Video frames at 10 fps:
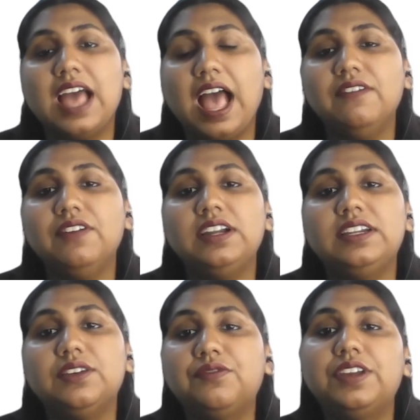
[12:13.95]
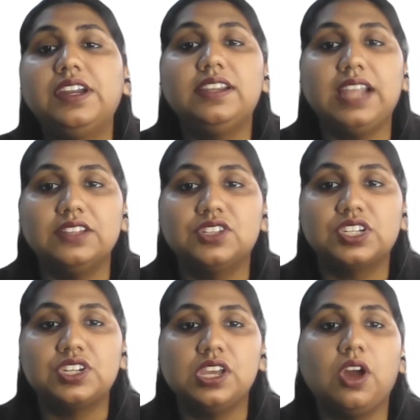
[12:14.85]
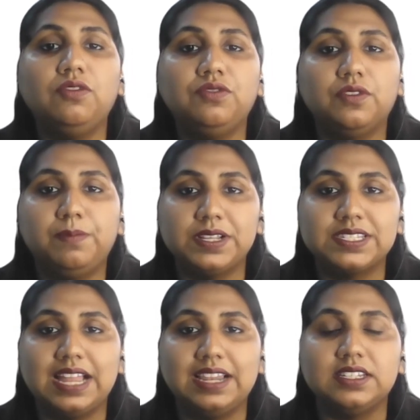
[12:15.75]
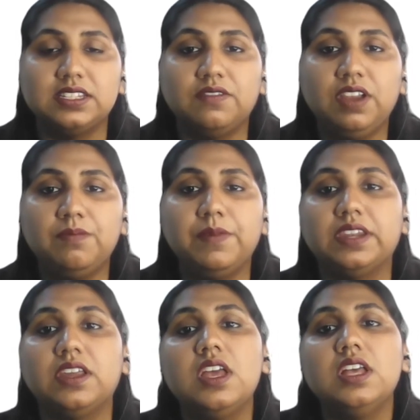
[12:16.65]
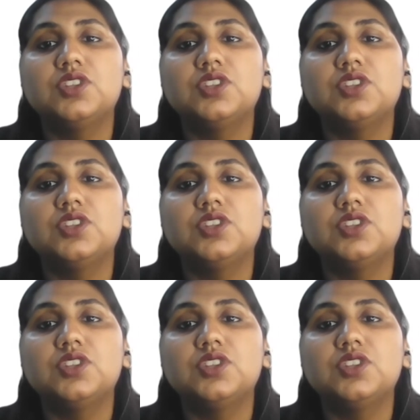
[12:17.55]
have a different trajectory of personality development.